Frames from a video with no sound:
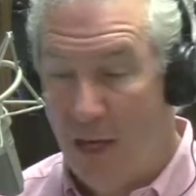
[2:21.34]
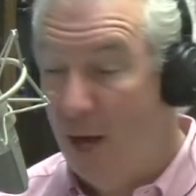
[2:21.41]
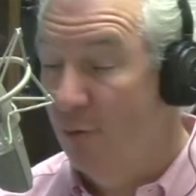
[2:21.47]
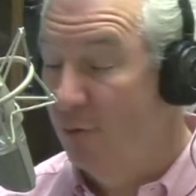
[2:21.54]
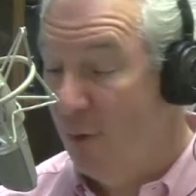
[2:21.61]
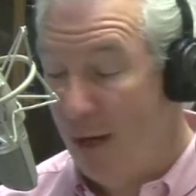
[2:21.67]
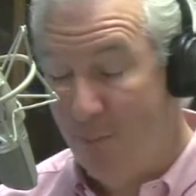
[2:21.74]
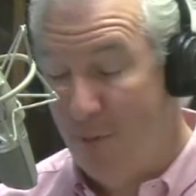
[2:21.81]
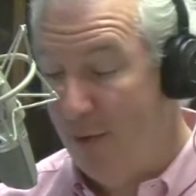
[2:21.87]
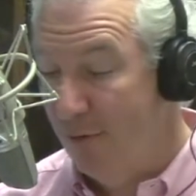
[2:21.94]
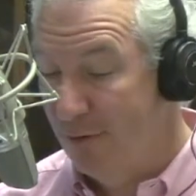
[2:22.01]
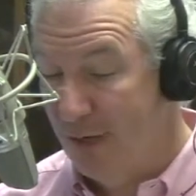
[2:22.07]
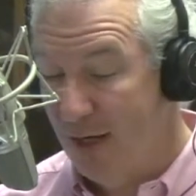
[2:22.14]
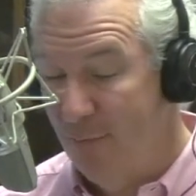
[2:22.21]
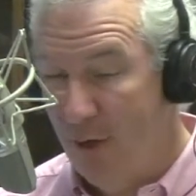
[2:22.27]
I was about, I'm about
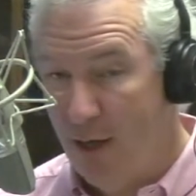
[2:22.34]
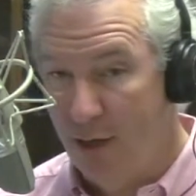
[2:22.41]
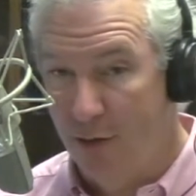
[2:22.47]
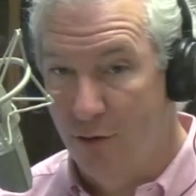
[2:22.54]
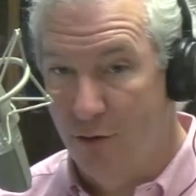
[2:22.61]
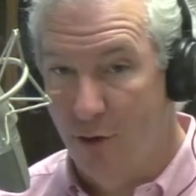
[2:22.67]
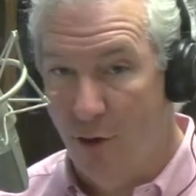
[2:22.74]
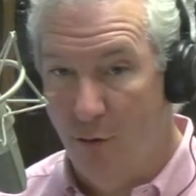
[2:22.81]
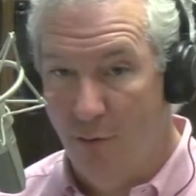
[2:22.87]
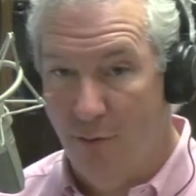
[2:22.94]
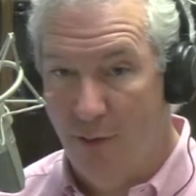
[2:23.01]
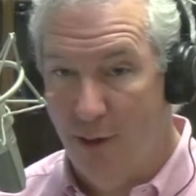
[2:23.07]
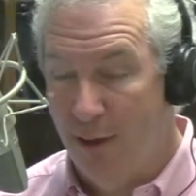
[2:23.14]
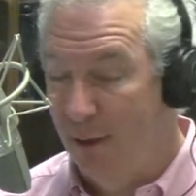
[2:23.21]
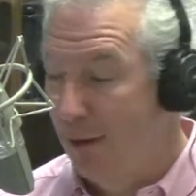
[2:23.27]
the same age. So,
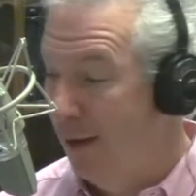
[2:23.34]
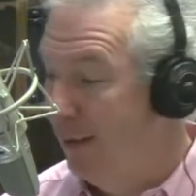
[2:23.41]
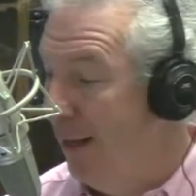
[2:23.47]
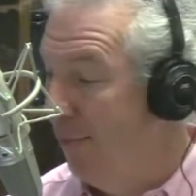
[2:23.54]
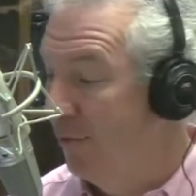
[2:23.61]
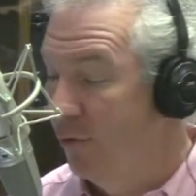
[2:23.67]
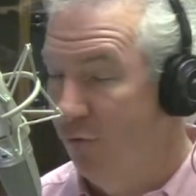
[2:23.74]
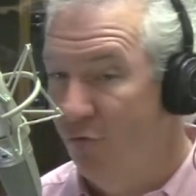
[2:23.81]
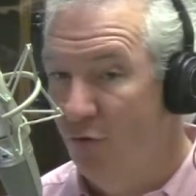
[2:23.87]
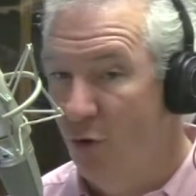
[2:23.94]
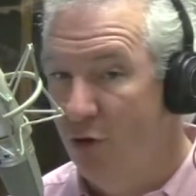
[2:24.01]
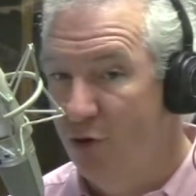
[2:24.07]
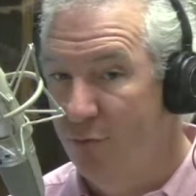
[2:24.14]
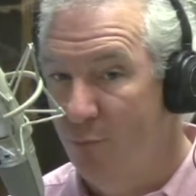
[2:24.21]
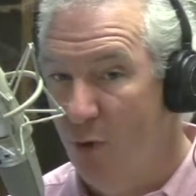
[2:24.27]
yeah, that, yeah. that was the
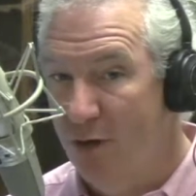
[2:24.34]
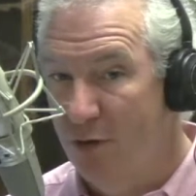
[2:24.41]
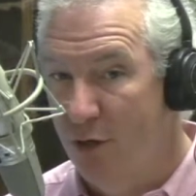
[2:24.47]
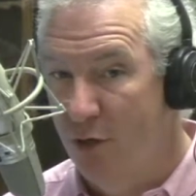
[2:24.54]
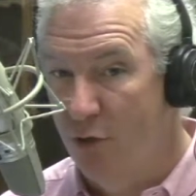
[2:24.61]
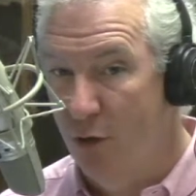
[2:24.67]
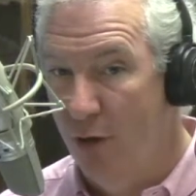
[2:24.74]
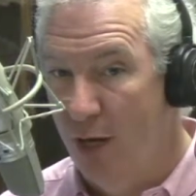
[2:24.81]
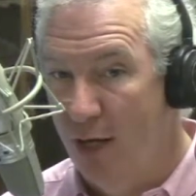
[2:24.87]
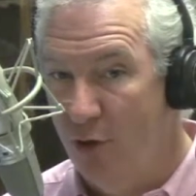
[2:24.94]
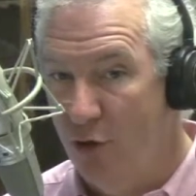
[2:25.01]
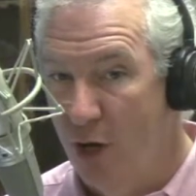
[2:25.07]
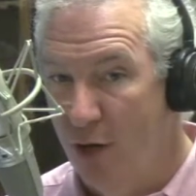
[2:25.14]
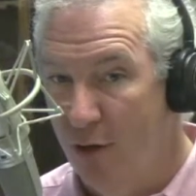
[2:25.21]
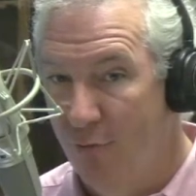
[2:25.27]
first presidential
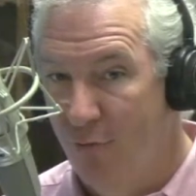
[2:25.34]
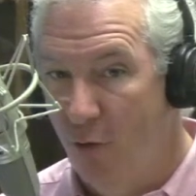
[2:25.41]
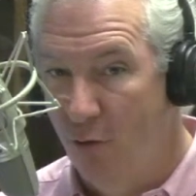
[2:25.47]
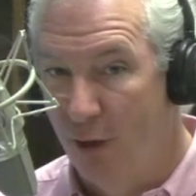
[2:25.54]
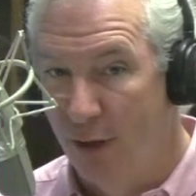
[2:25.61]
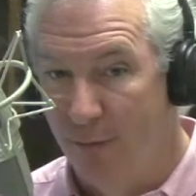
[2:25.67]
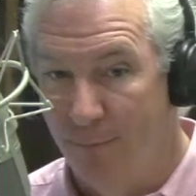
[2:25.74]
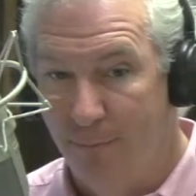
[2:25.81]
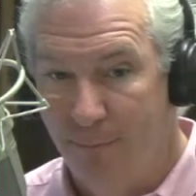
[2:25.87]
election I could vote in.